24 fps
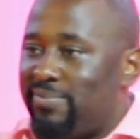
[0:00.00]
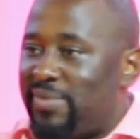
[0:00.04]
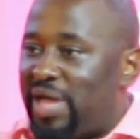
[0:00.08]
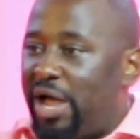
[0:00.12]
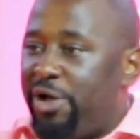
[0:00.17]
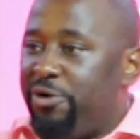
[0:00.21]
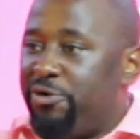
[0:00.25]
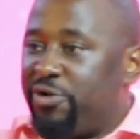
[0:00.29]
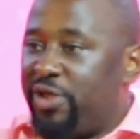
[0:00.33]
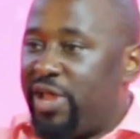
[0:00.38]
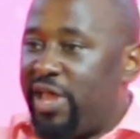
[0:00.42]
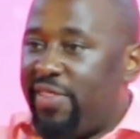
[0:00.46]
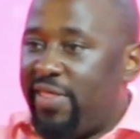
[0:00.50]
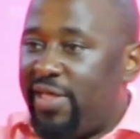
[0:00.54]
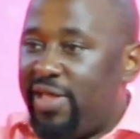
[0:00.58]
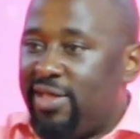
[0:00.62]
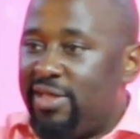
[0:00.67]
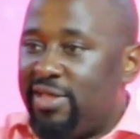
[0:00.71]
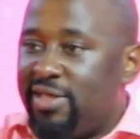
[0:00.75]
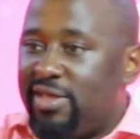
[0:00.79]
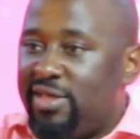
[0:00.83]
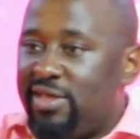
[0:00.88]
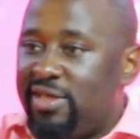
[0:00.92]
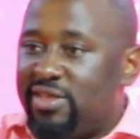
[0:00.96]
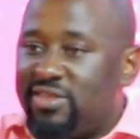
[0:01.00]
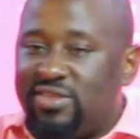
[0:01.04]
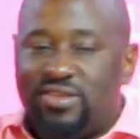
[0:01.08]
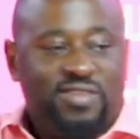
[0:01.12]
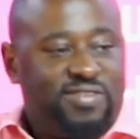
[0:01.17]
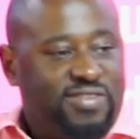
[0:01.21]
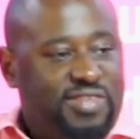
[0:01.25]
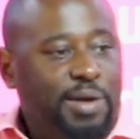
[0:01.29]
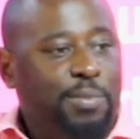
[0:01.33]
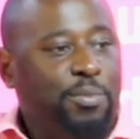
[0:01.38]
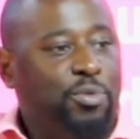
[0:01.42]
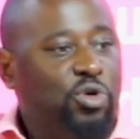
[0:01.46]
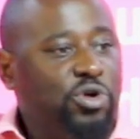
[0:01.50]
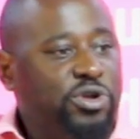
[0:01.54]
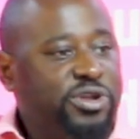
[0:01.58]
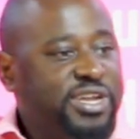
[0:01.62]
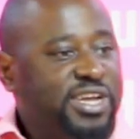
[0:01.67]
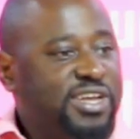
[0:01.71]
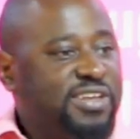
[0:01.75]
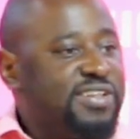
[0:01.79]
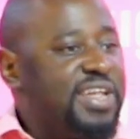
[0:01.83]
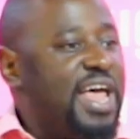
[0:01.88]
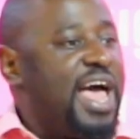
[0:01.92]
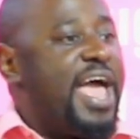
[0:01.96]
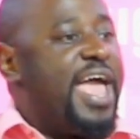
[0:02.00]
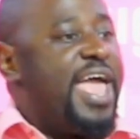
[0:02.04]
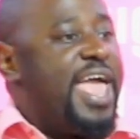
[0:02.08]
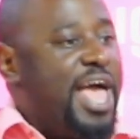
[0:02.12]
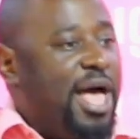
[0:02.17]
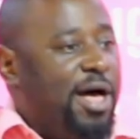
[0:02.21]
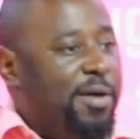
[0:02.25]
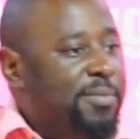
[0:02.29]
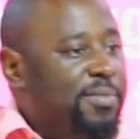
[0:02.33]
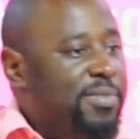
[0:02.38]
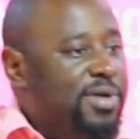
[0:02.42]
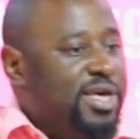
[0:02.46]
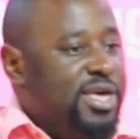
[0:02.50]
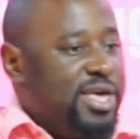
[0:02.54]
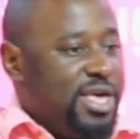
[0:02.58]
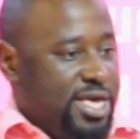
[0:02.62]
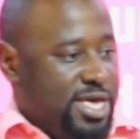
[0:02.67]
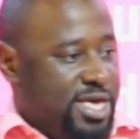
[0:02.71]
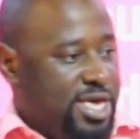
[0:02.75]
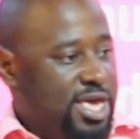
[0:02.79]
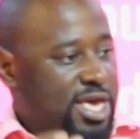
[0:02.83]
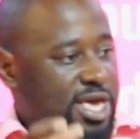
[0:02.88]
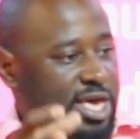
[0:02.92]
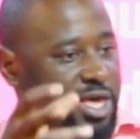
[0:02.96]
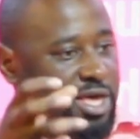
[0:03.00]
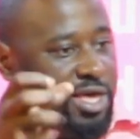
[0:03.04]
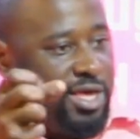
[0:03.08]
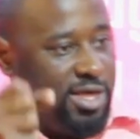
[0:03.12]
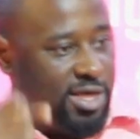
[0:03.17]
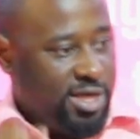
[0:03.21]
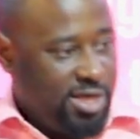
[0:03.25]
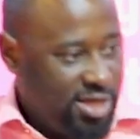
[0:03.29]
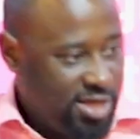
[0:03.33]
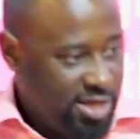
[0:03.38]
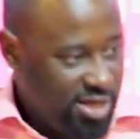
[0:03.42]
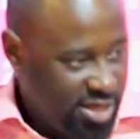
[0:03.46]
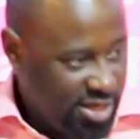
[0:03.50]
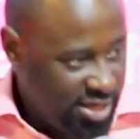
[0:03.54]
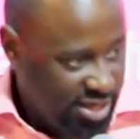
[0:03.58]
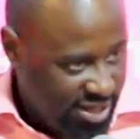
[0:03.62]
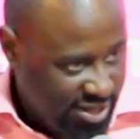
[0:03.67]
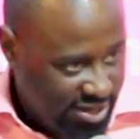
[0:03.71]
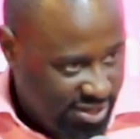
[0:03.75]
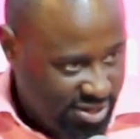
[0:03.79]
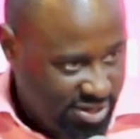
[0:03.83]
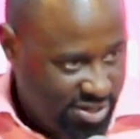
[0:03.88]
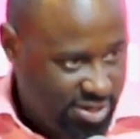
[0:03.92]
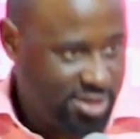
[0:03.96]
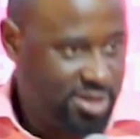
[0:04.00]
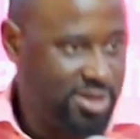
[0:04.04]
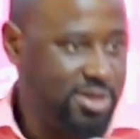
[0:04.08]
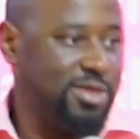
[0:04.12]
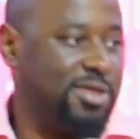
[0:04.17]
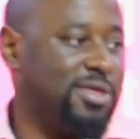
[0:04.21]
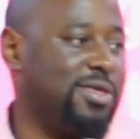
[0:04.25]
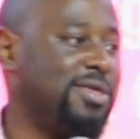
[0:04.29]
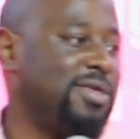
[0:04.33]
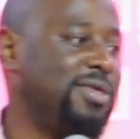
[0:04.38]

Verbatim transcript: Are you together? It's the same context. I am. He is.